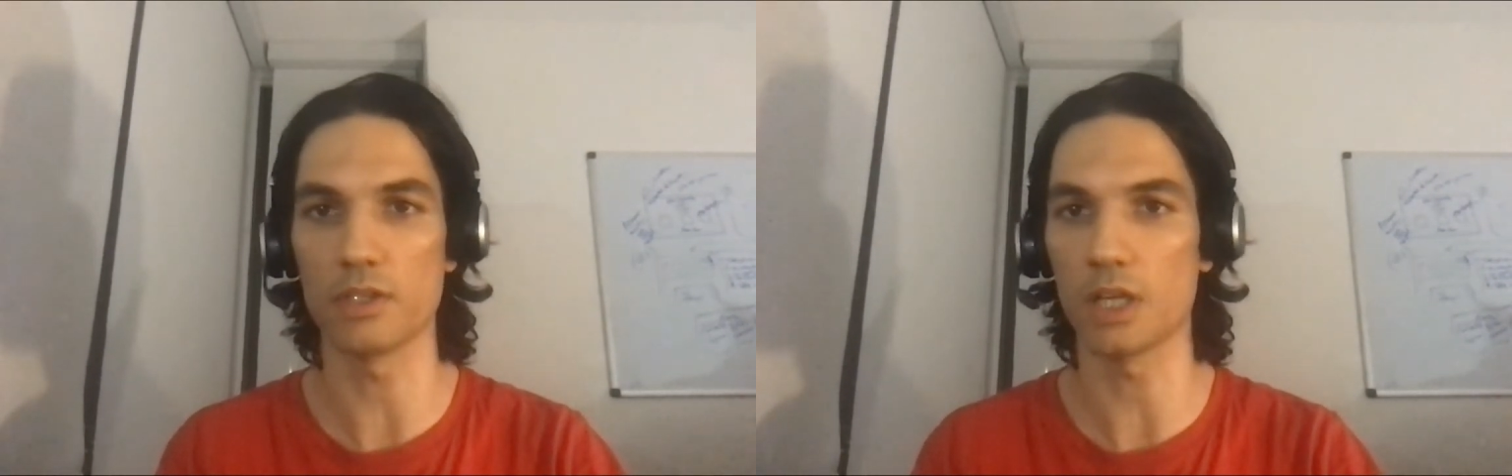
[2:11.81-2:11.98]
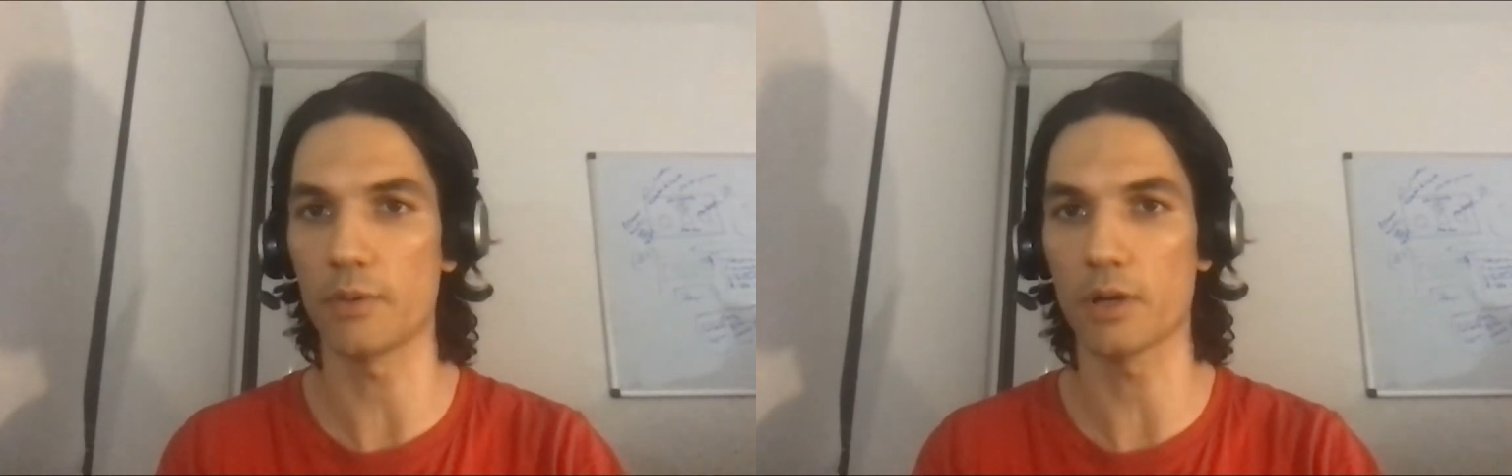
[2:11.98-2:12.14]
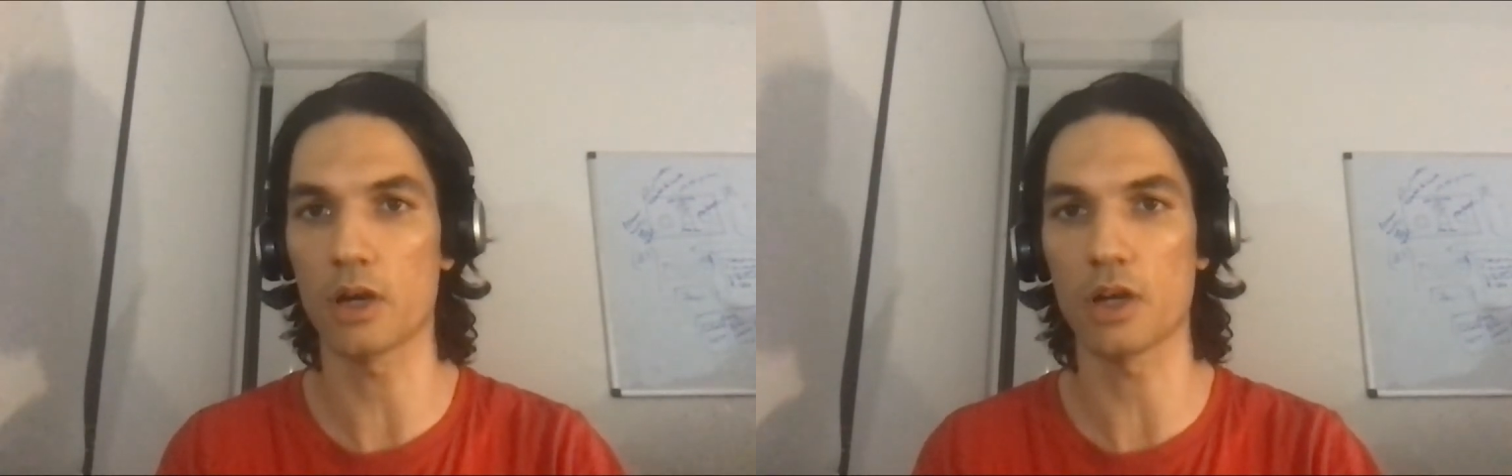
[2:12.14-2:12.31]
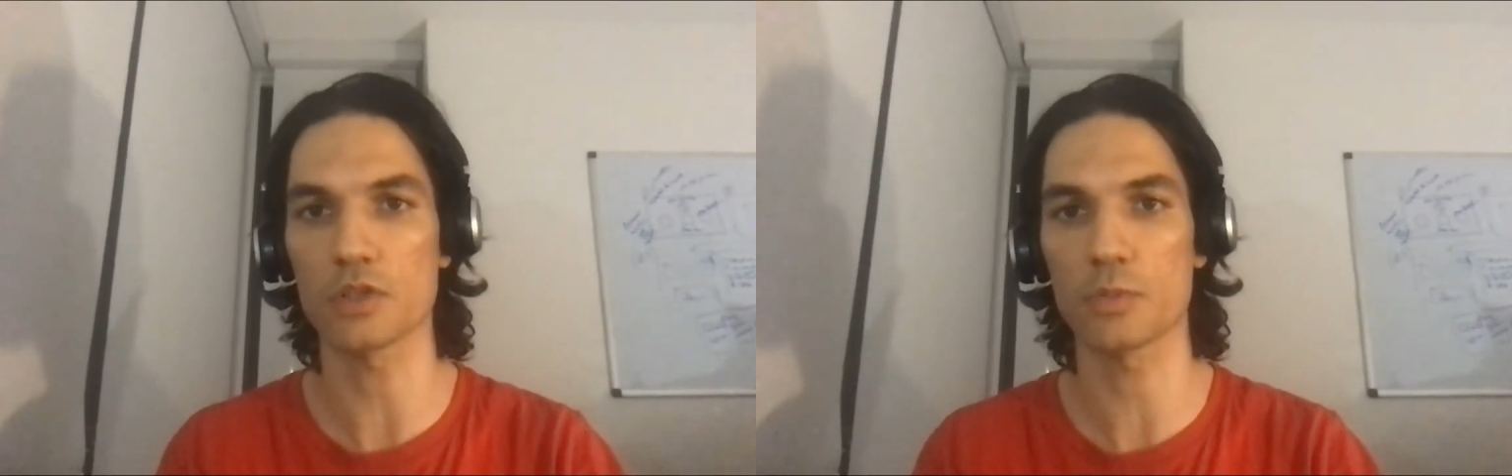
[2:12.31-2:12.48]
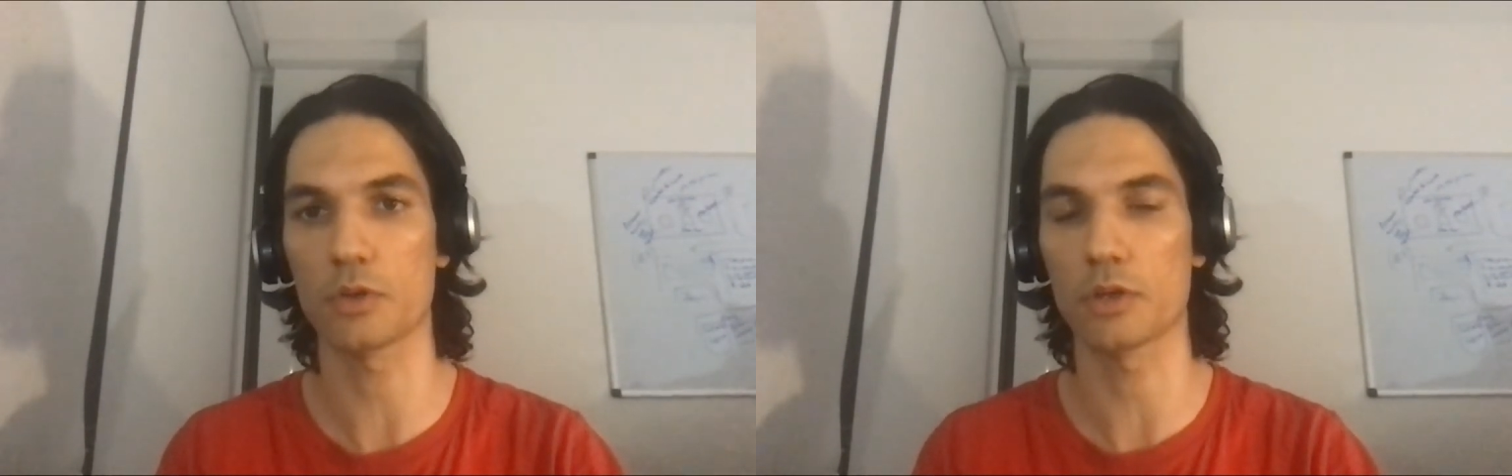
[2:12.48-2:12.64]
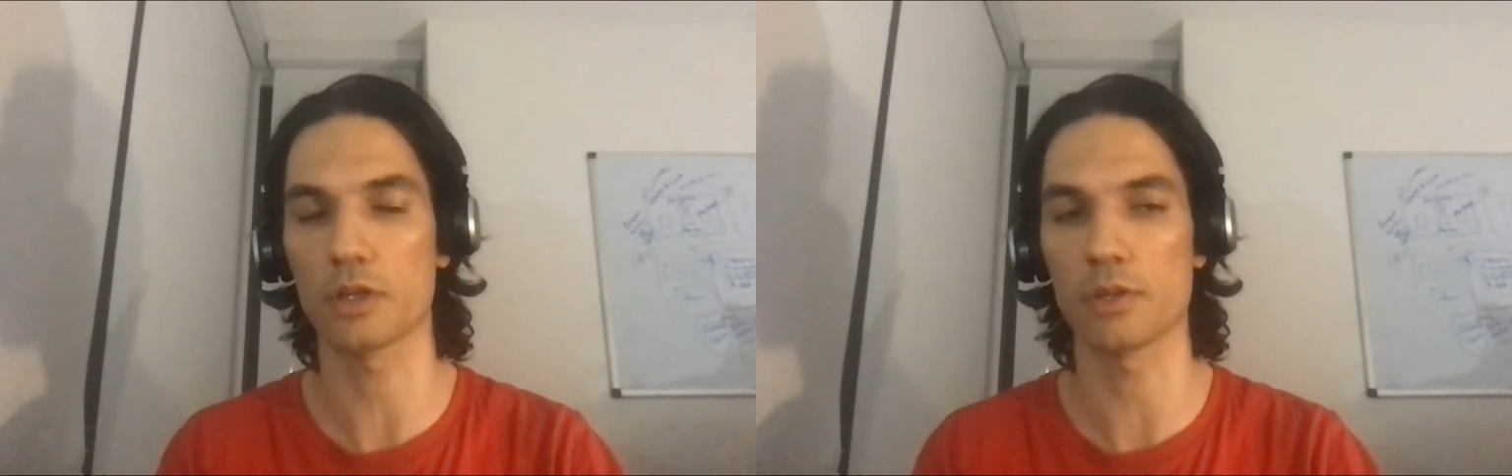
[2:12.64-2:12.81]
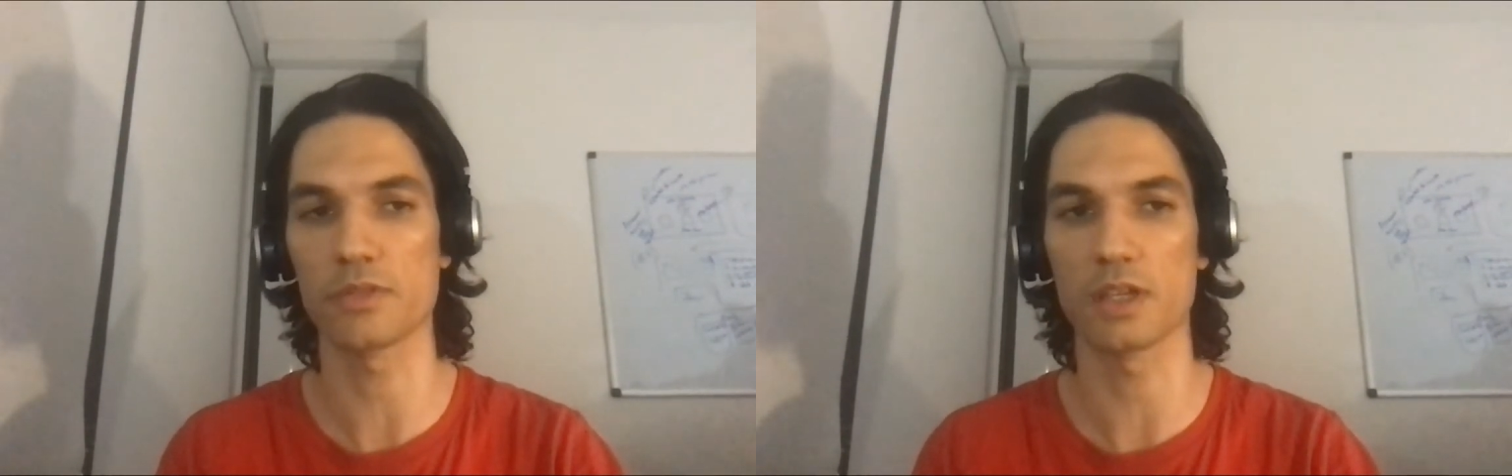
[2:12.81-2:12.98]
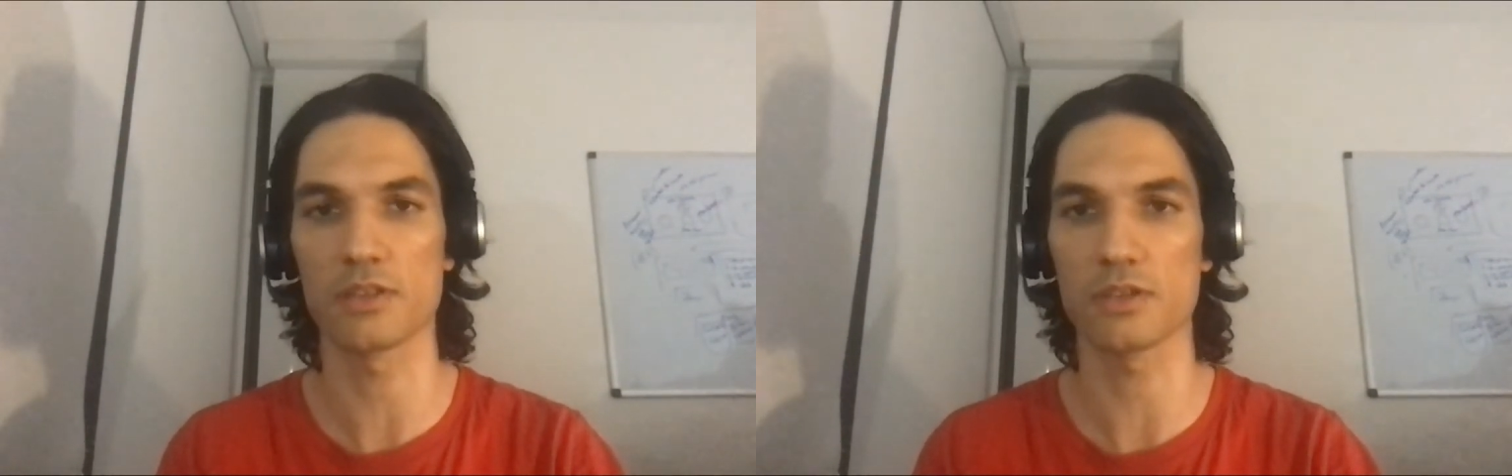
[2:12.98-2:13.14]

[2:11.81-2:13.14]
time a cost report comes in,